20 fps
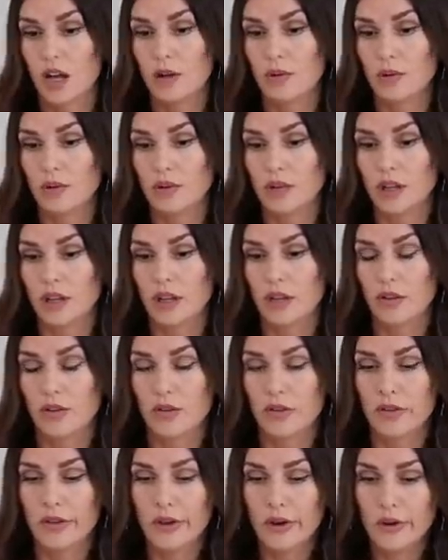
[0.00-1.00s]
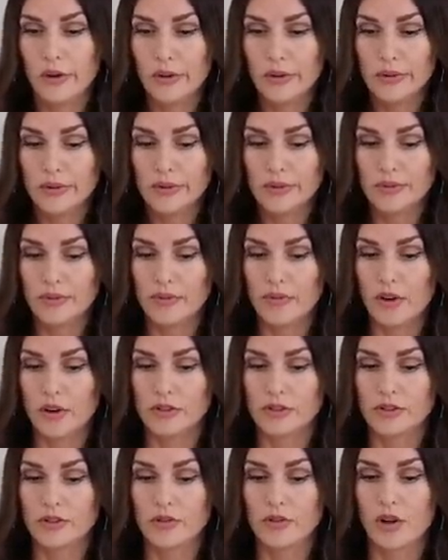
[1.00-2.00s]
I will link those. We've
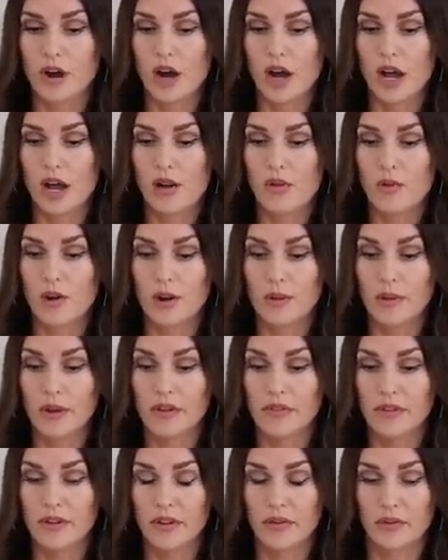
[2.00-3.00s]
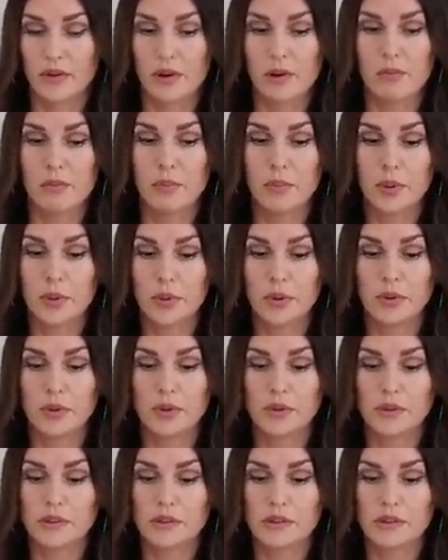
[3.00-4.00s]
also got one of my favorite
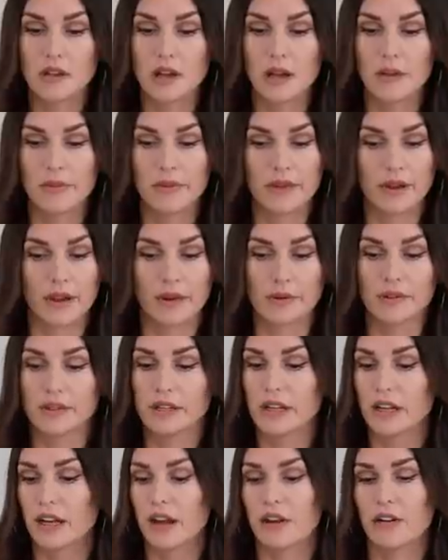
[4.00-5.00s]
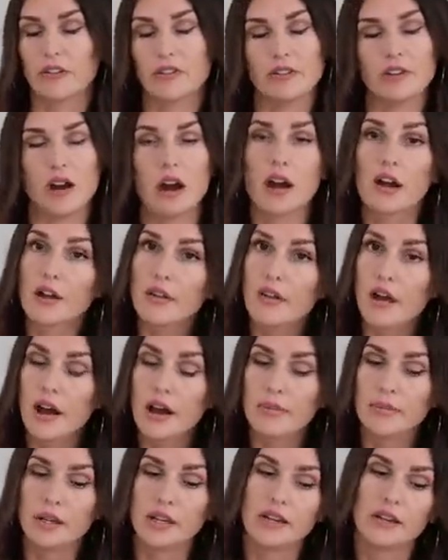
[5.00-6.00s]
bowls um, that goes in and out of stock a
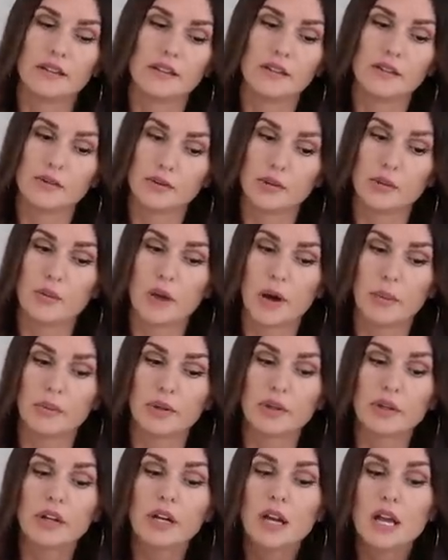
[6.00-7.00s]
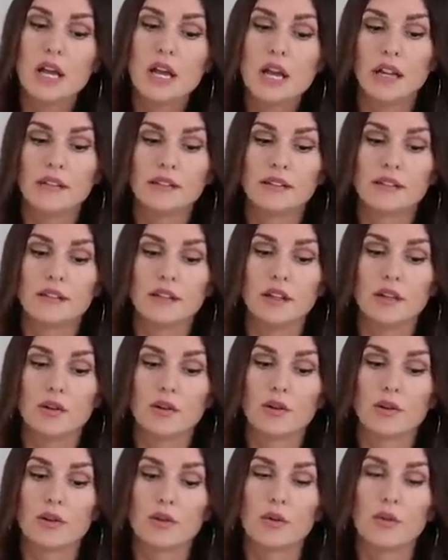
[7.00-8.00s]
lot because it's really popular. It's the
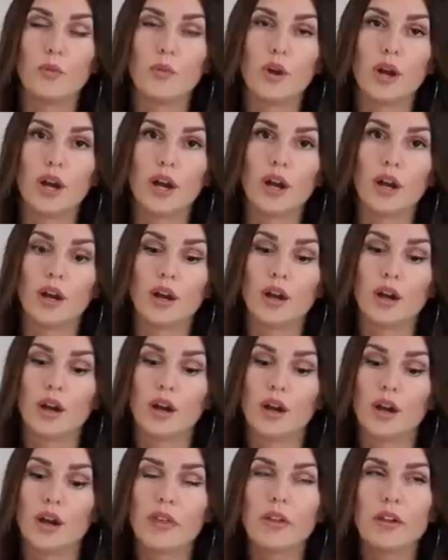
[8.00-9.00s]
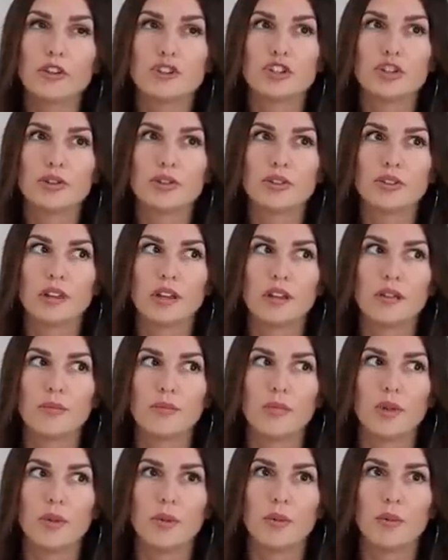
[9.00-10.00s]
earthenware. I think I shared this
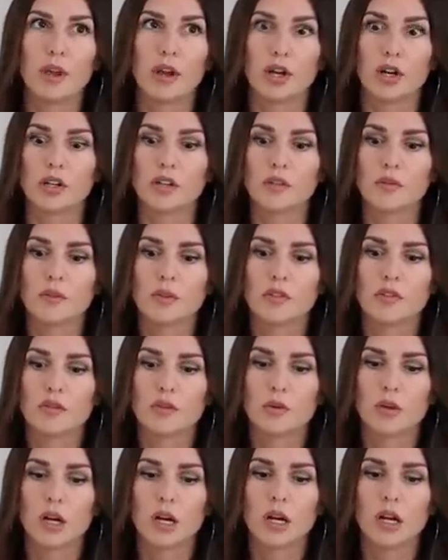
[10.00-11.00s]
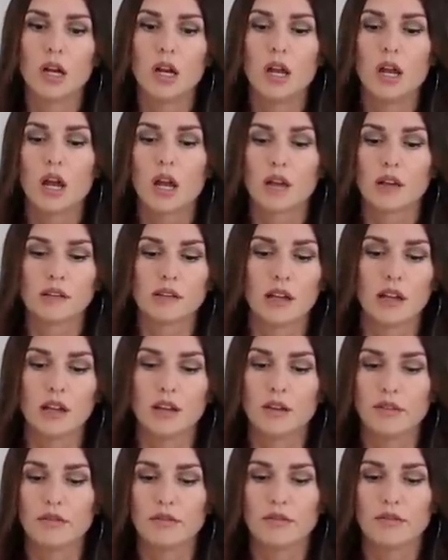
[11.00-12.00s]
in maybe my Christmas tour because
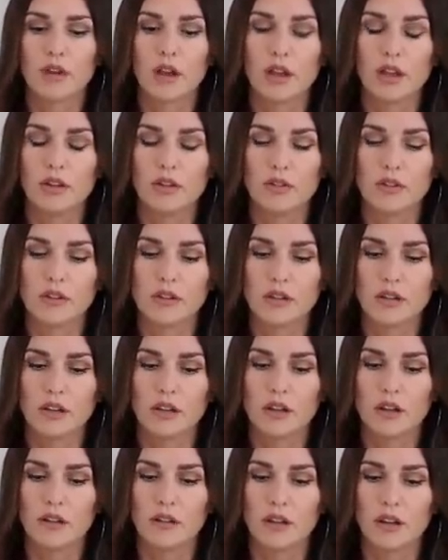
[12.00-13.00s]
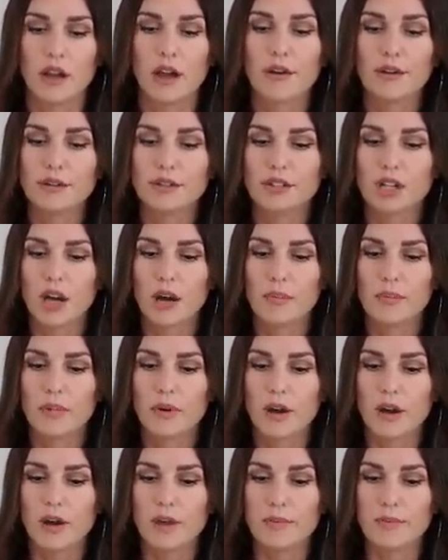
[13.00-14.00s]
I, I used it on the countertop
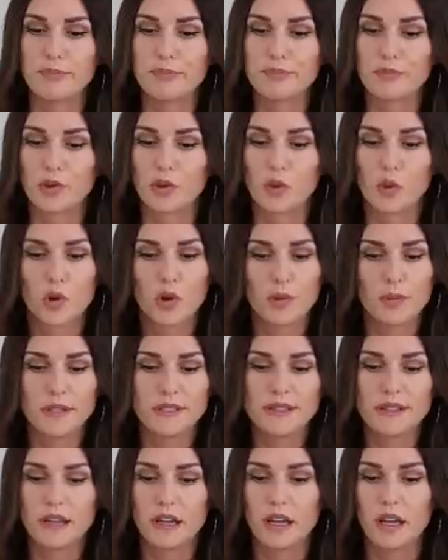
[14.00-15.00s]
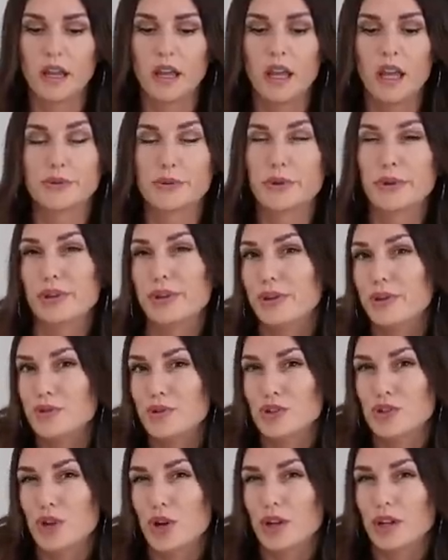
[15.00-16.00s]
um, with ornaments in it. It's really
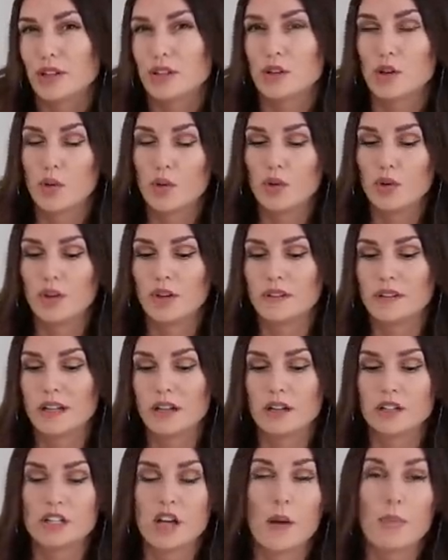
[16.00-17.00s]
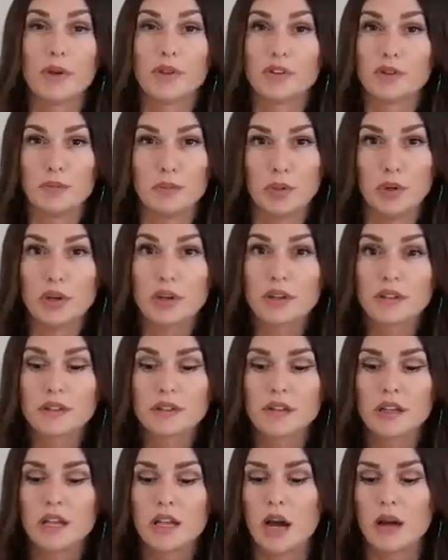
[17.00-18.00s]
cute just on its own. You could sit on top of some
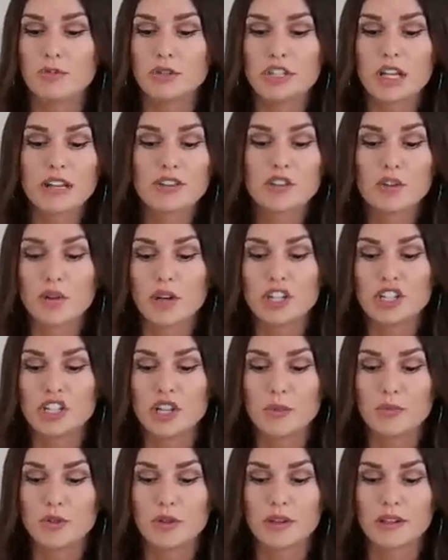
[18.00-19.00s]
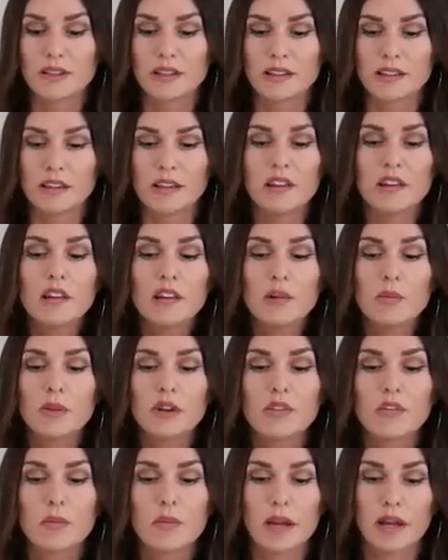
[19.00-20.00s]
books. Um, just has a great shape to it because it has a little
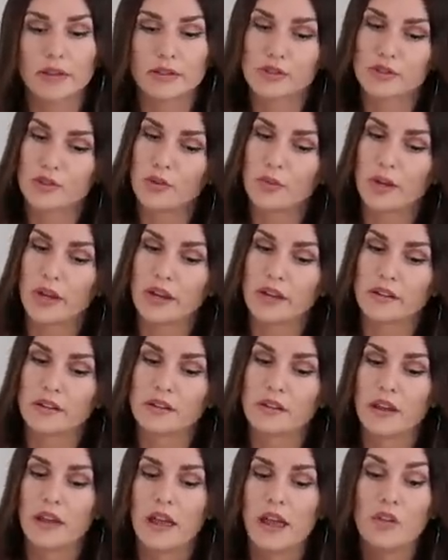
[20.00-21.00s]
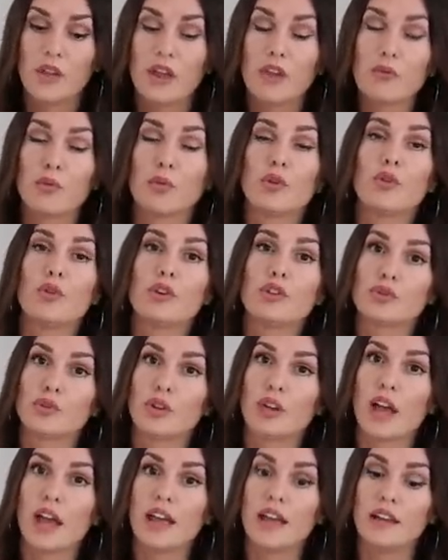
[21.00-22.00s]
bit of a pedestal base. It really looks
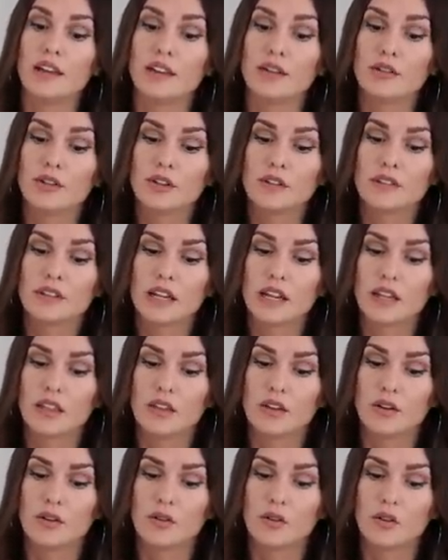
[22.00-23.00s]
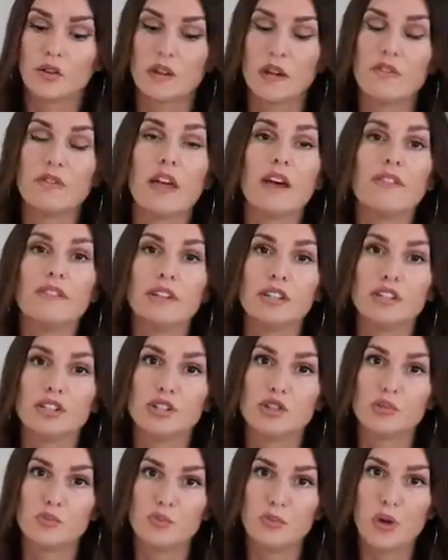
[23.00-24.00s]
really high end. It looks like those, that
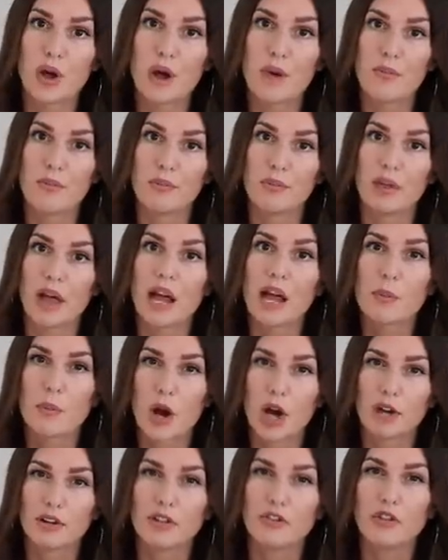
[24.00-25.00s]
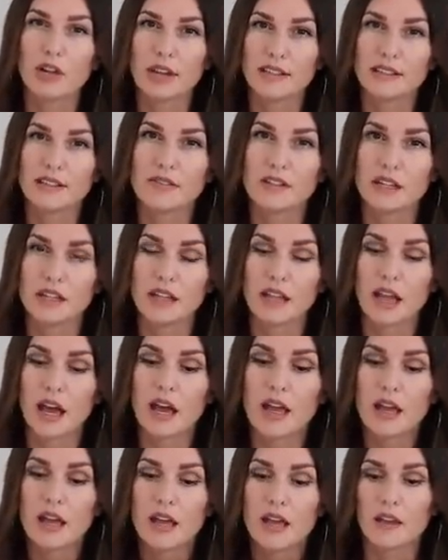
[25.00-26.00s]
vintage um, black powder, if you guys have seen
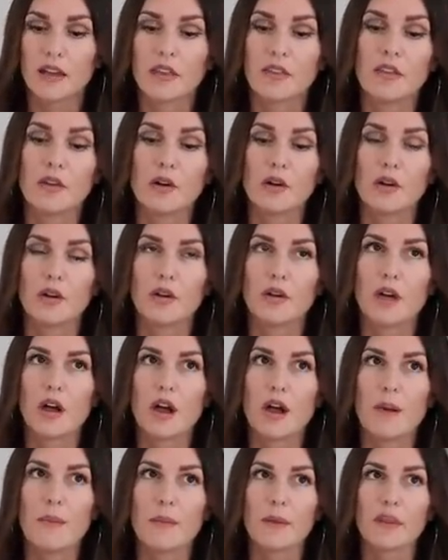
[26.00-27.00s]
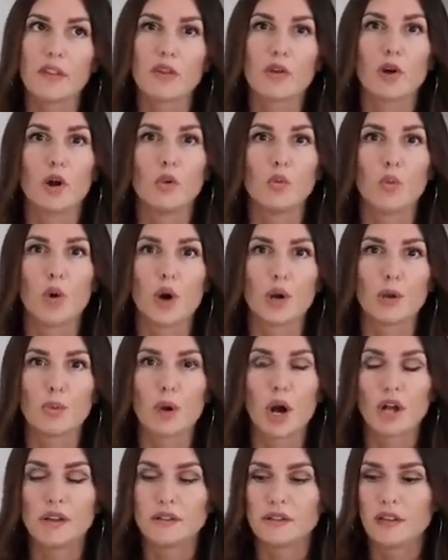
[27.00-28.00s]
that. Like the, um, I think they're called water
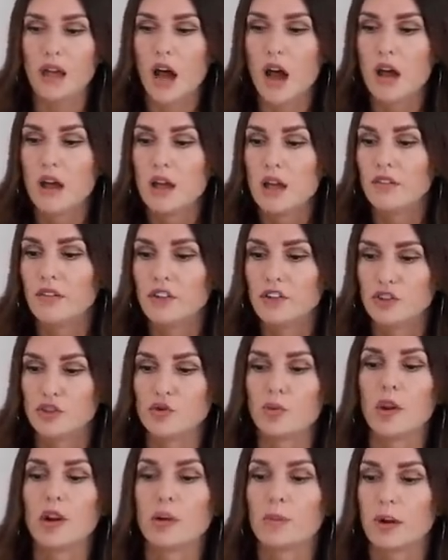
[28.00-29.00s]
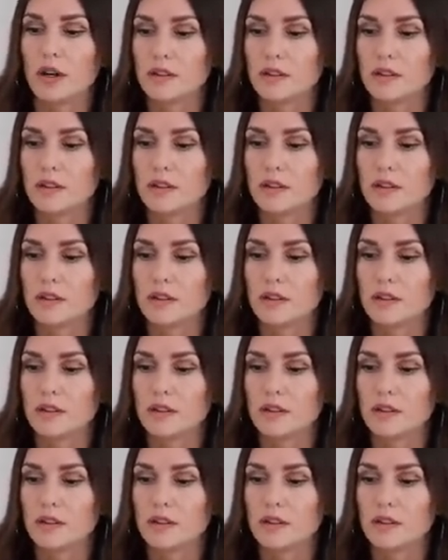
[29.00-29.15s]
pots, yeah. The vintage water